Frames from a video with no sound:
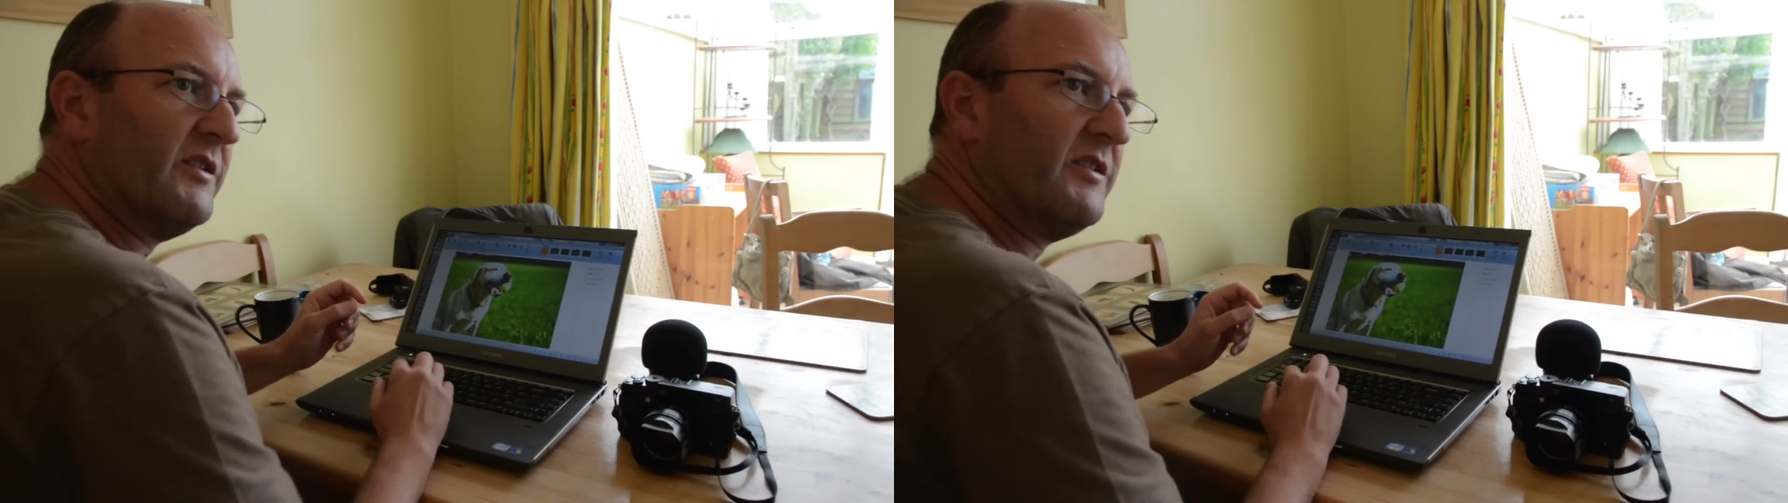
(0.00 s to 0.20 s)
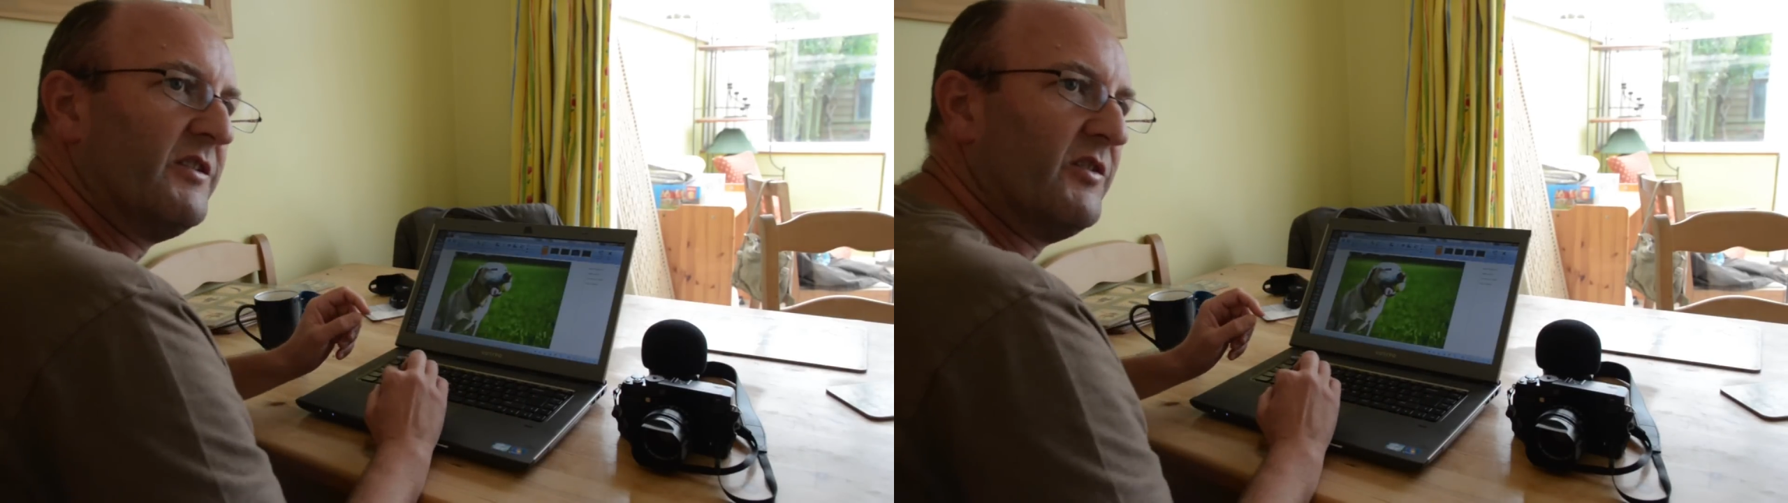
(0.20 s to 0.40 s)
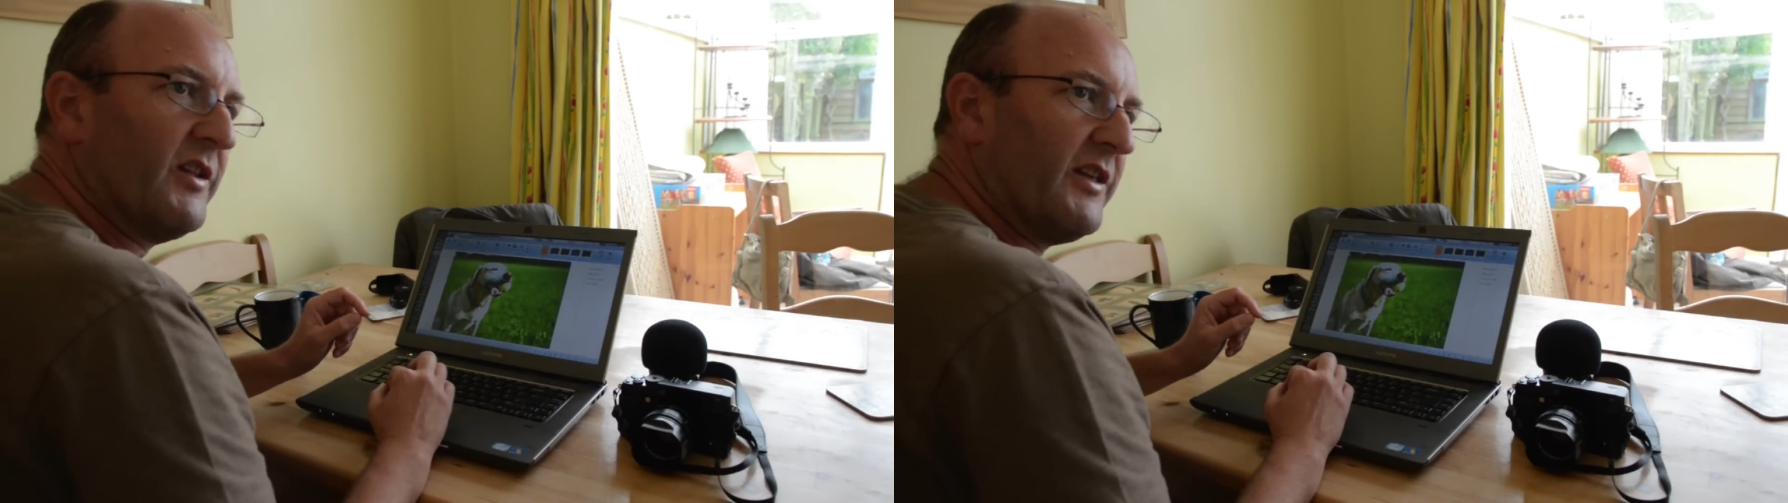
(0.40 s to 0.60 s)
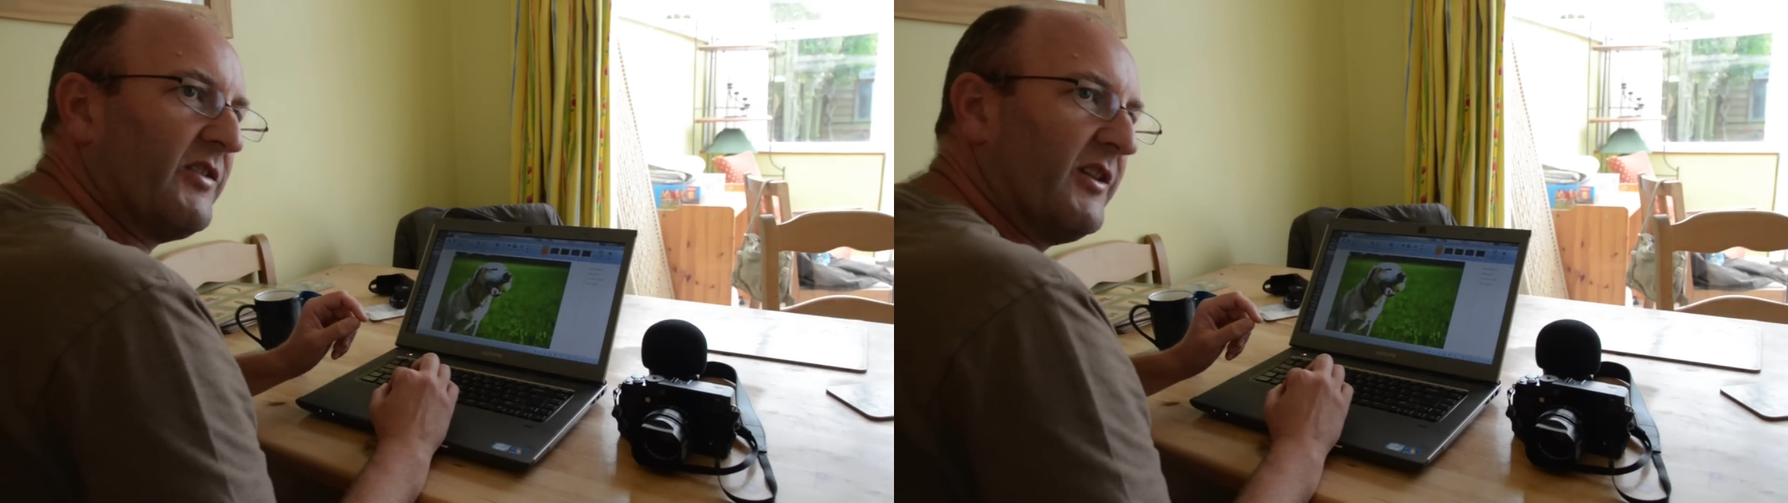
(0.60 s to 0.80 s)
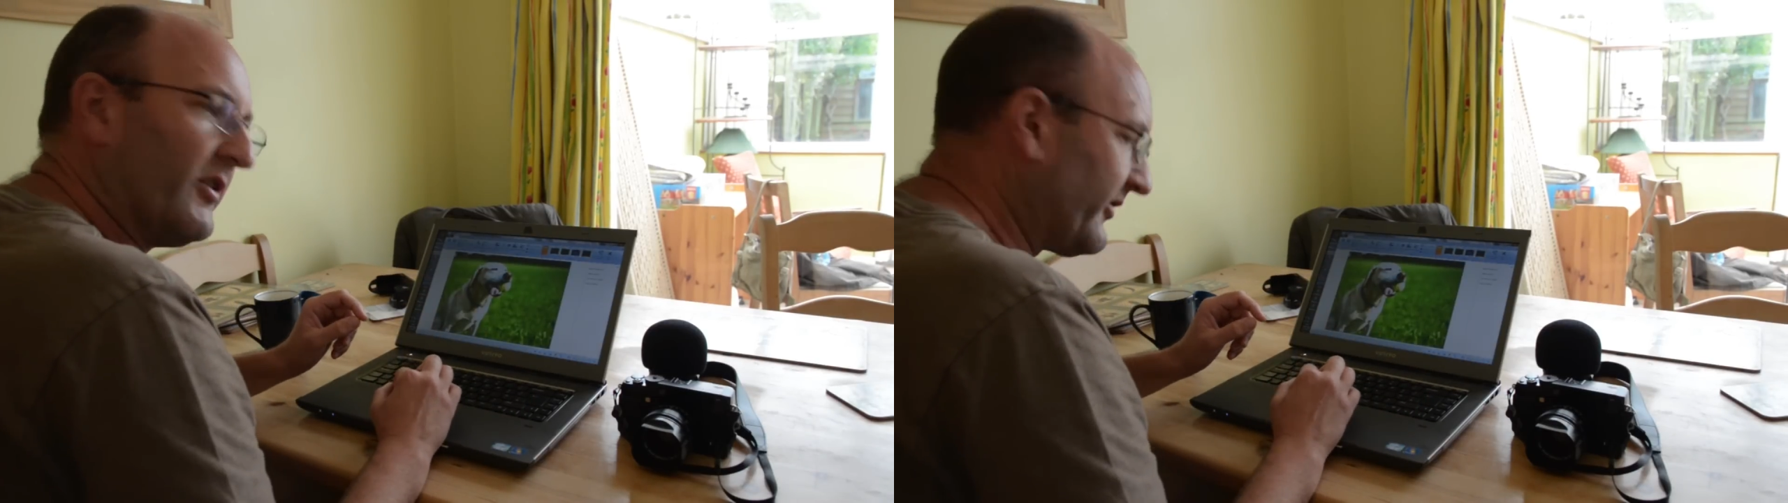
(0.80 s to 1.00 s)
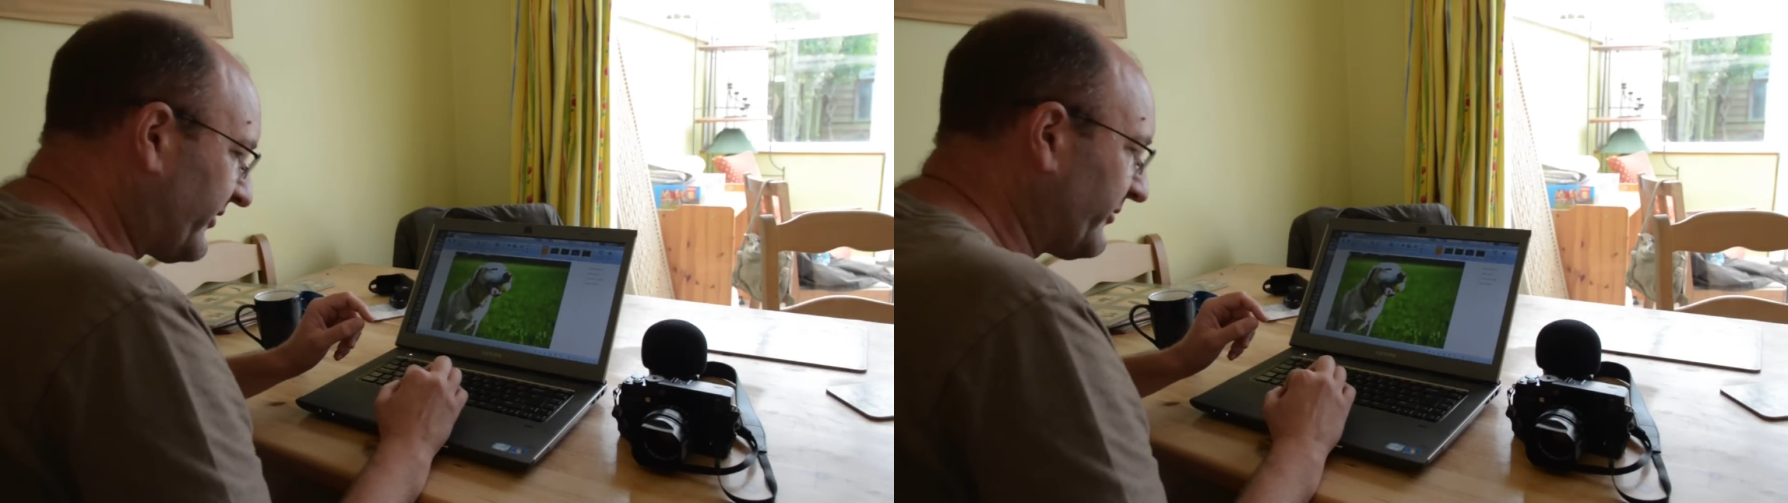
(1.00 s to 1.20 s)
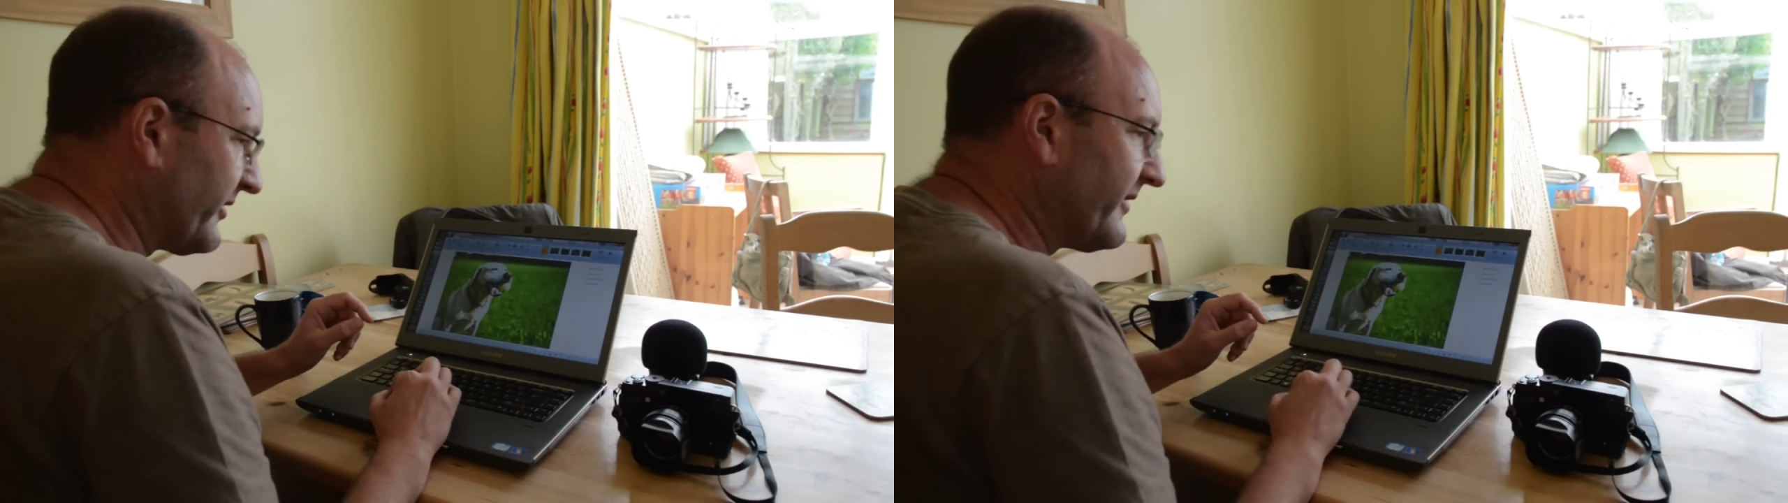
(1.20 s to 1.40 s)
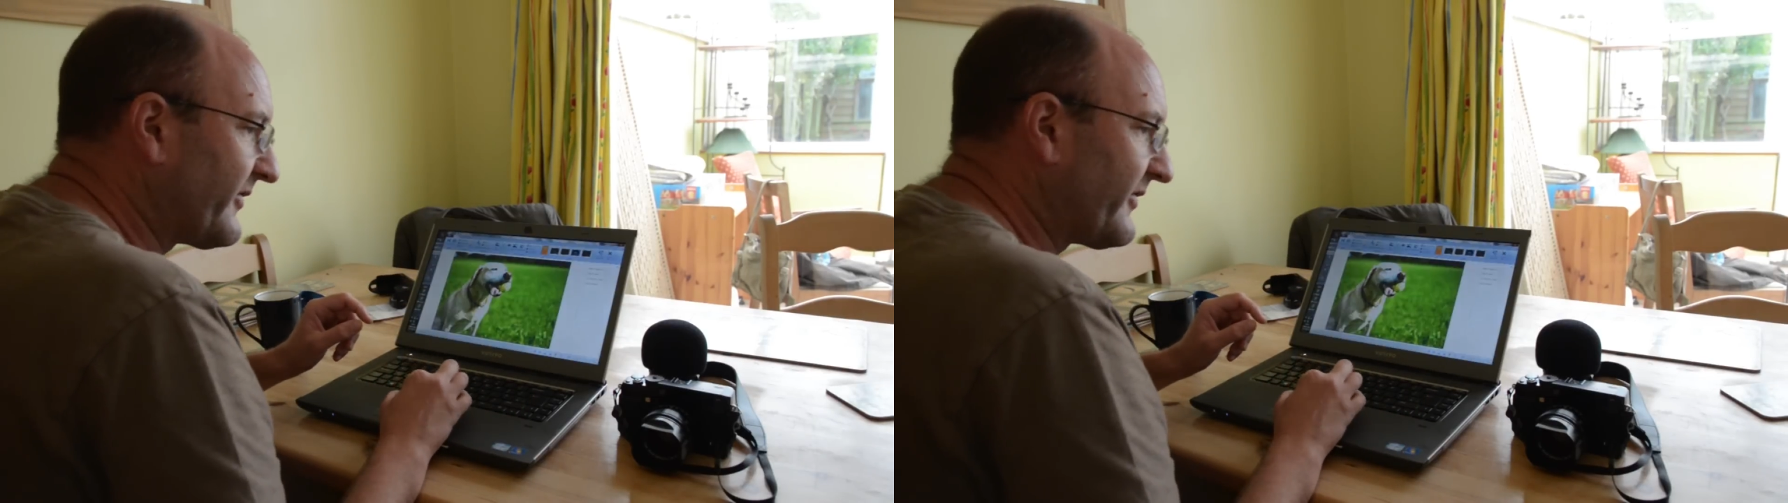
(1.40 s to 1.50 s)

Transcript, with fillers: a digital S L R to a